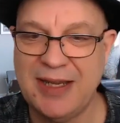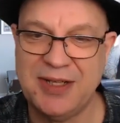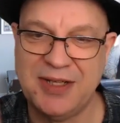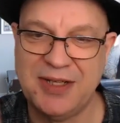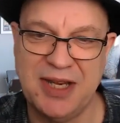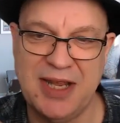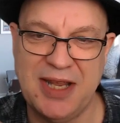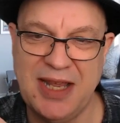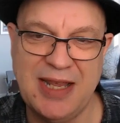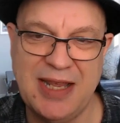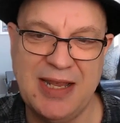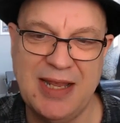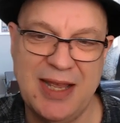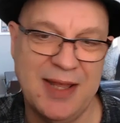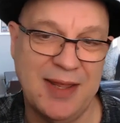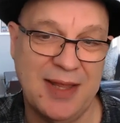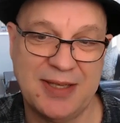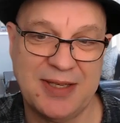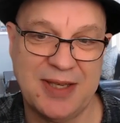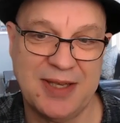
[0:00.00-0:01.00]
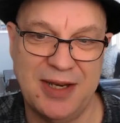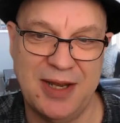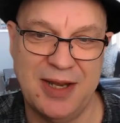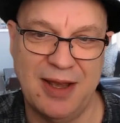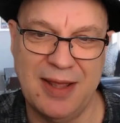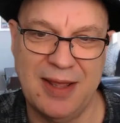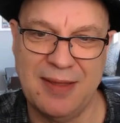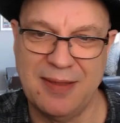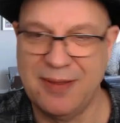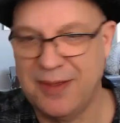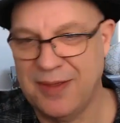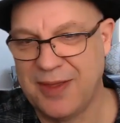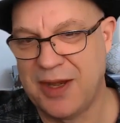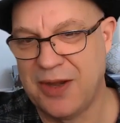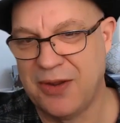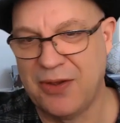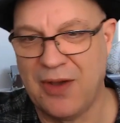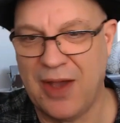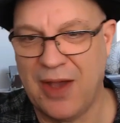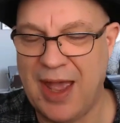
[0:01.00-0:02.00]
D, that's a ninth. Then
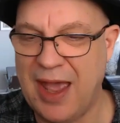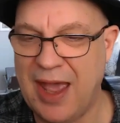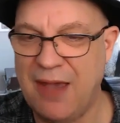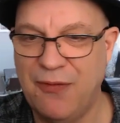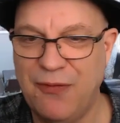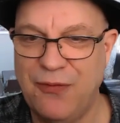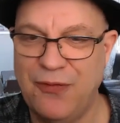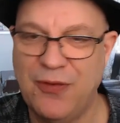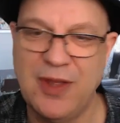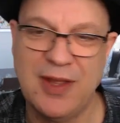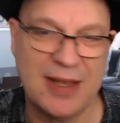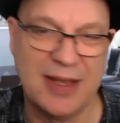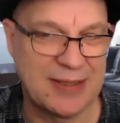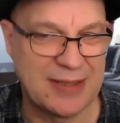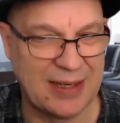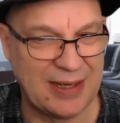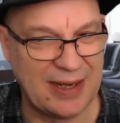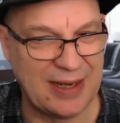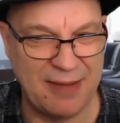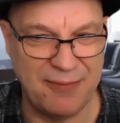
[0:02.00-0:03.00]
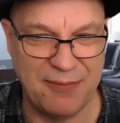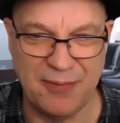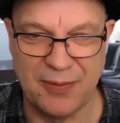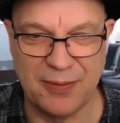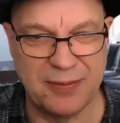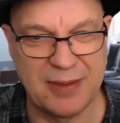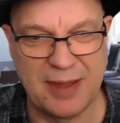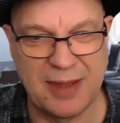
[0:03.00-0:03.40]
you got F, that's an 11th.